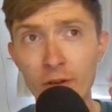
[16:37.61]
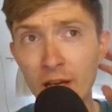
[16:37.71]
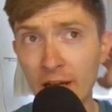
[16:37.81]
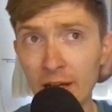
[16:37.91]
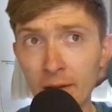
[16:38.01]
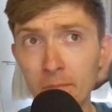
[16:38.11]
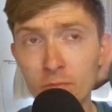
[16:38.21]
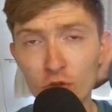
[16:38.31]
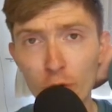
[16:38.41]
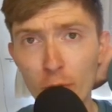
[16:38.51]

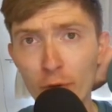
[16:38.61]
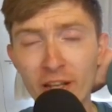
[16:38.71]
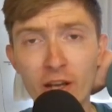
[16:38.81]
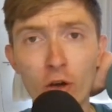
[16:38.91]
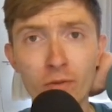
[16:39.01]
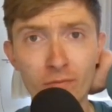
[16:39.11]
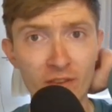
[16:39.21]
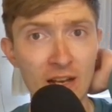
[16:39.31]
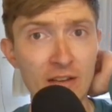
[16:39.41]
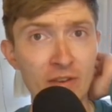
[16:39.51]
Trobro-Lyon.
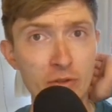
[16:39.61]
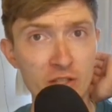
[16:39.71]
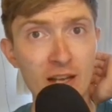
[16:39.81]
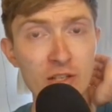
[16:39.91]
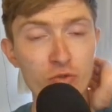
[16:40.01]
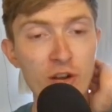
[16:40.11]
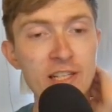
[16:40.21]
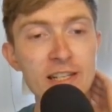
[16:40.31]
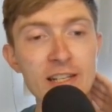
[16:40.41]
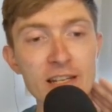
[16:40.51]
That was the last
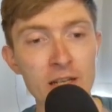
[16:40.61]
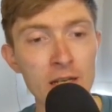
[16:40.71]
race he did.